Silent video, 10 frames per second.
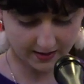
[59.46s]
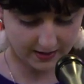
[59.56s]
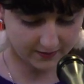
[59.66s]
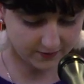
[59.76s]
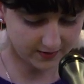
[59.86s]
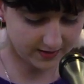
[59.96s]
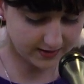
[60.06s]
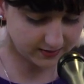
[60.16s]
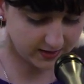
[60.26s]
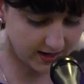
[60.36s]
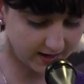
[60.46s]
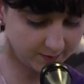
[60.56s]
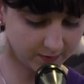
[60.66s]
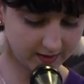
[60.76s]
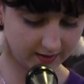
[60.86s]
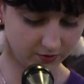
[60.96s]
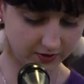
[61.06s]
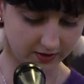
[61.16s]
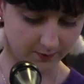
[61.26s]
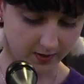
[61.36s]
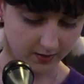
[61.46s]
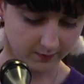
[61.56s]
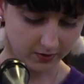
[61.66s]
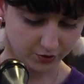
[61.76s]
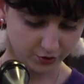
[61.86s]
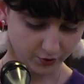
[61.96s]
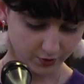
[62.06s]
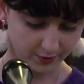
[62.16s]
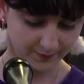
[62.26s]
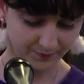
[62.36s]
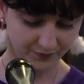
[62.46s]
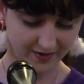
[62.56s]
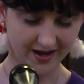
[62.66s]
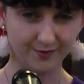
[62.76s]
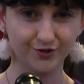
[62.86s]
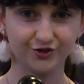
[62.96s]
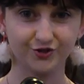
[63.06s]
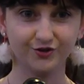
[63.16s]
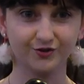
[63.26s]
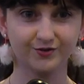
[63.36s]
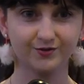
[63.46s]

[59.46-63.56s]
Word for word: Even as time settled at the bottom of the shore, I was sure